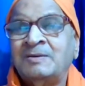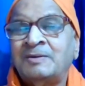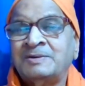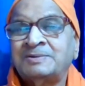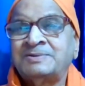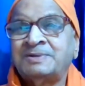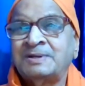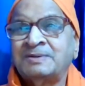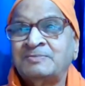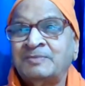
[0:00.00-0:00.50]
The
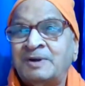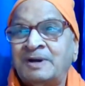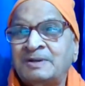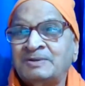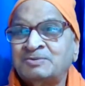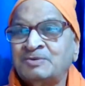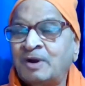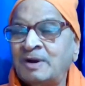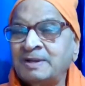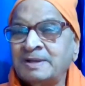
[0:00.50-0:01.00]
Western
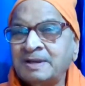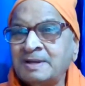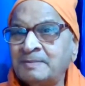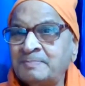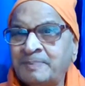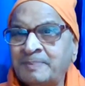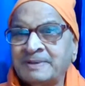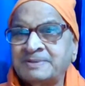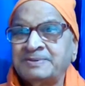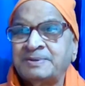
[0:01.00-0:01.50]
world is calling
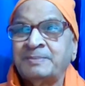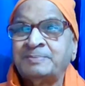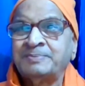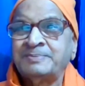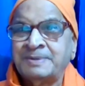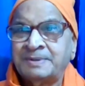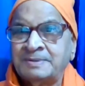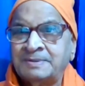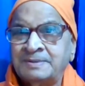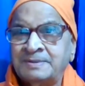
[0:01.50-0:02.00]
it
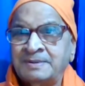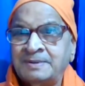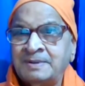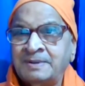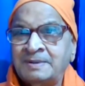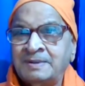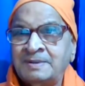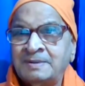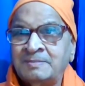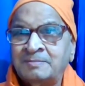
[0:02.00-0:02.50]
perception,
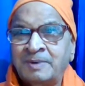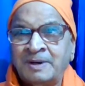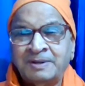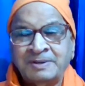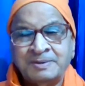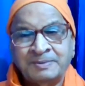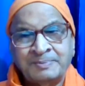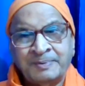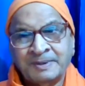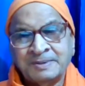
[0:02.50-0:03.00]

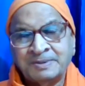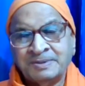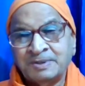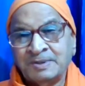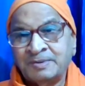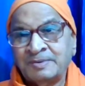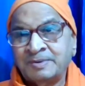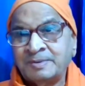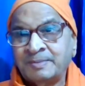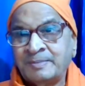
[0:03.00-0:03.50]
but it is a
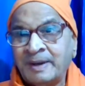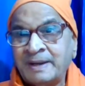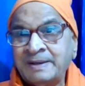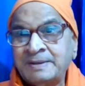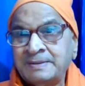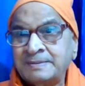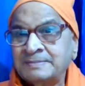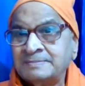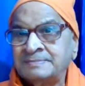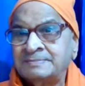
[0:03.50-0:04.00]
function of the
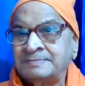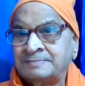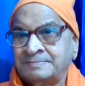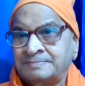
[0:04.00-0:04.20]
mind.